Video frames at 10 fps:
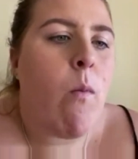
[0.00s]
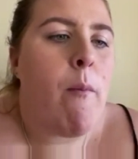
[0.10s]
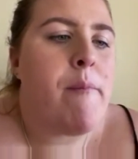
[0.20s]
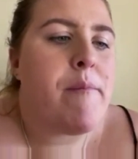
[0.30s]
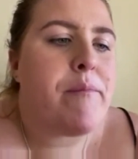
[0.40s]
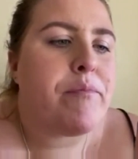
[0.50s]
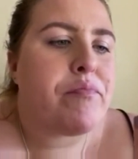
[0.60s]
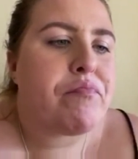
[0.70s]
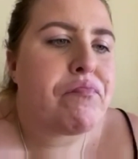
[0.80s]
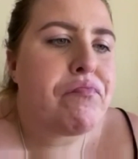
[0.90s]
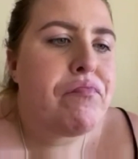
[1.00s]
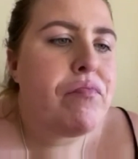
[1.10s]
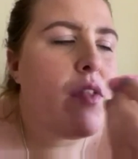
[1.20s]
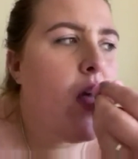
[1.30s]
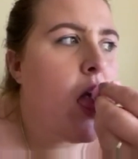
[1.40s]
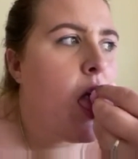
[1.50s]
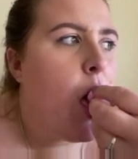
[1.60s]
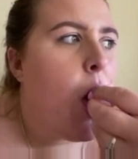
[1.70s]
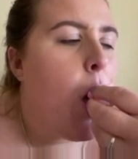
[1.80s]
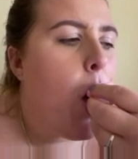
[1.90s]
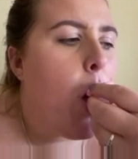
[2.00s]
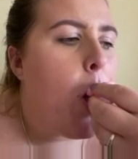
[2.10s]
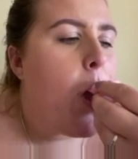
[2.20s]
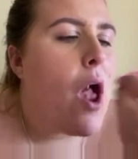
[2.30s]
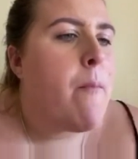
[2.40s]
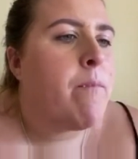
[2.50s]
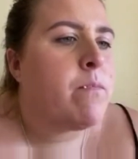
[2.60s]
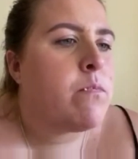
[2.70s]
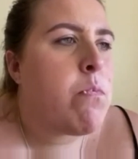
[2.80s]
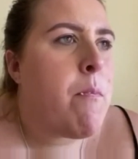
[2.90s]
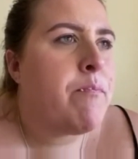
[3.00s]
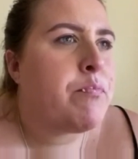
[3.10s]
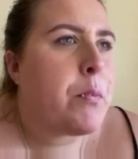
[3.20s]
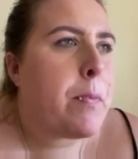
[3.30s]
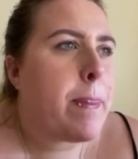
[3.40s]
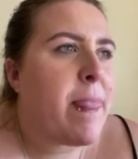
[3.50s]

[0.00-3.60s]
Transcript: Nobody speaks.